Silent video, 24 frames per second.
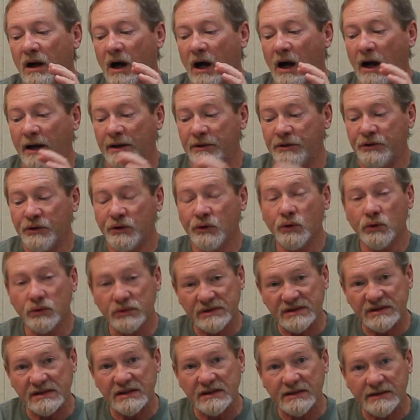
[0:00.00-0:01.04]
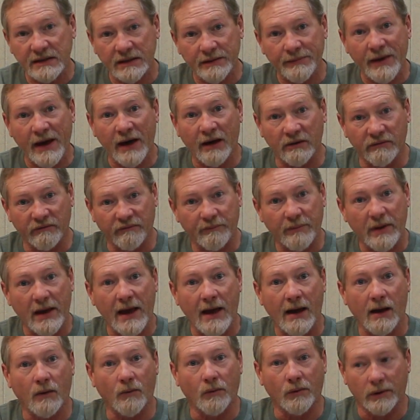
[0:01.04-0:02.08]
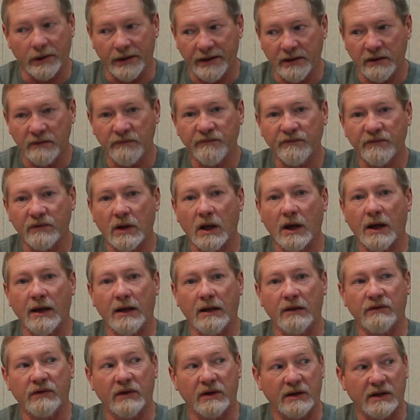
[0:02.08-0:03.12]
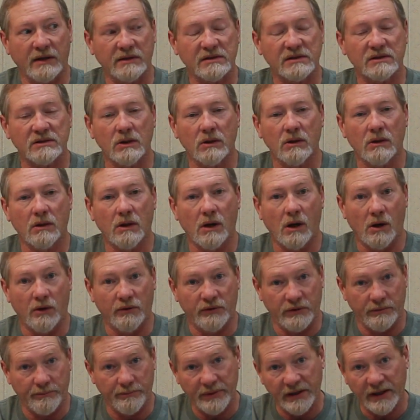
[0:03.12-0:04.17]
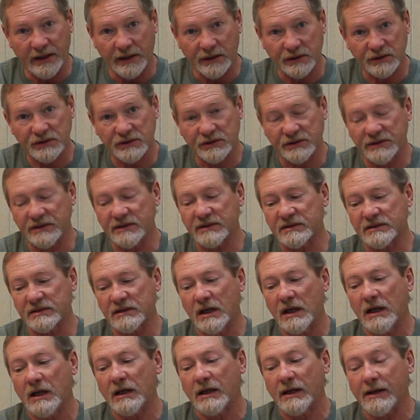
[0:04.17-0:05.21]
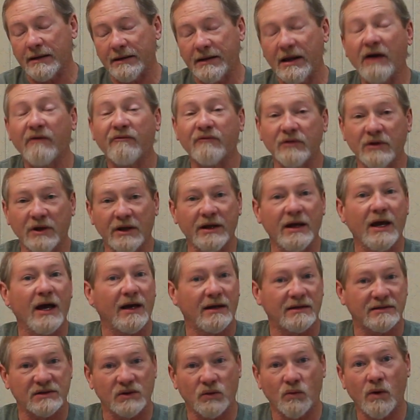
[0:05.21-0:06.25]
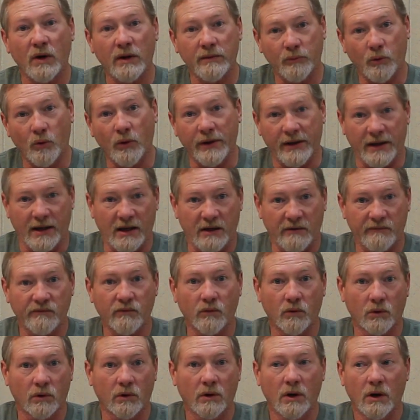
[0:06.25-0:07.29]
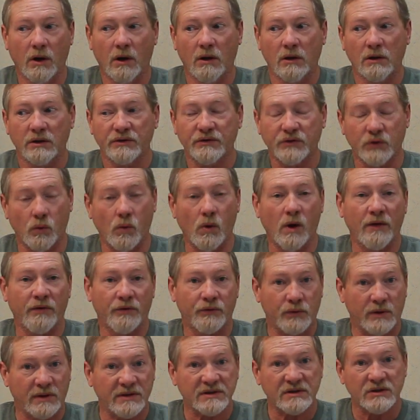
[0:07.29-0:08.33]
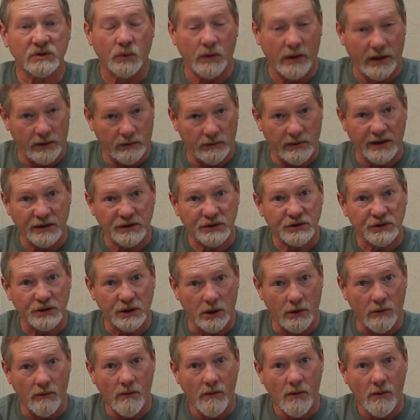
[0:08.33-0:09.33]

I do see the amount of power in flight that I saw on the bench. This definitely has a one point eight four to one thrust to weight ratio